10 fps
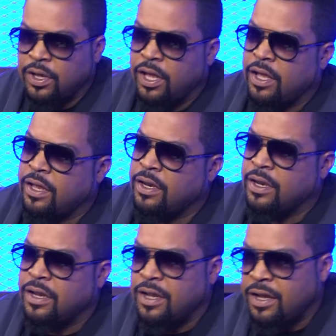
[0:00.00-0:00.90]
And
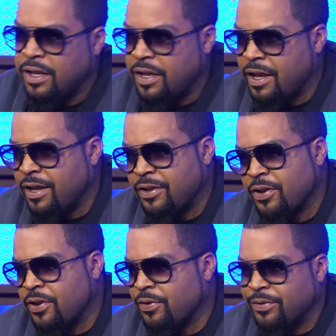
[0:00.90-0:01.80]
yeah, you
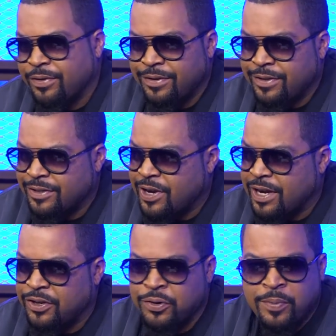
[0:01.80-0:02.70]
know,
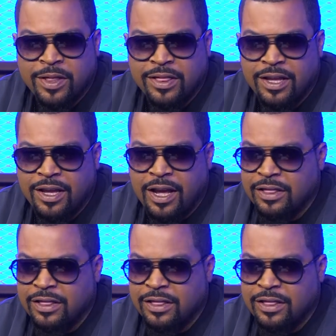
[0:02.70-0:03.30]
try to do my thing.